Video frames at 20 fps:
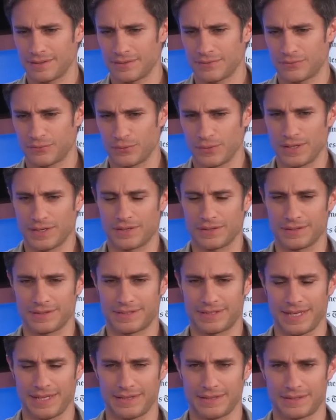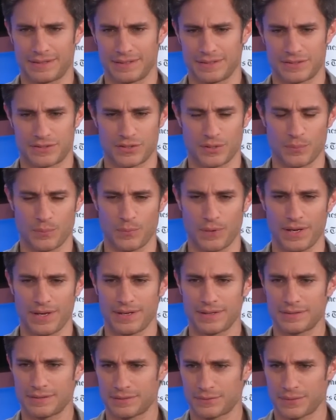fully content in some
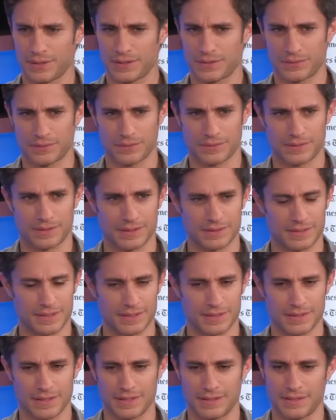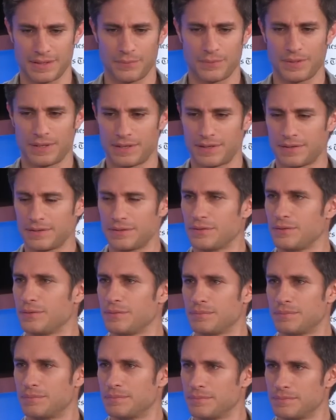way and trying to change, and then we hear
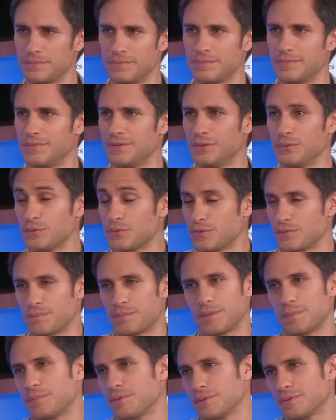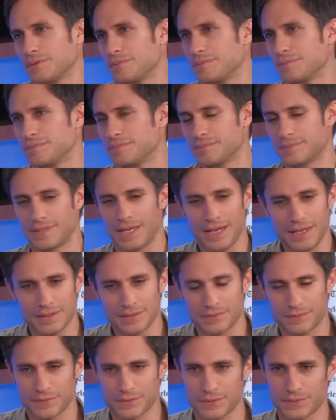news of people
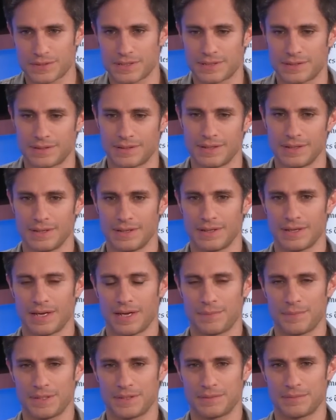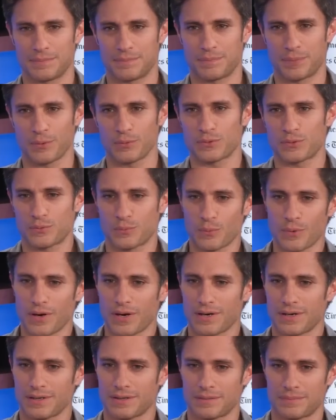dying, of course, and mm-hmm. I mean,
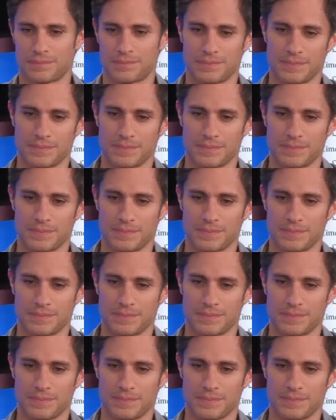post-war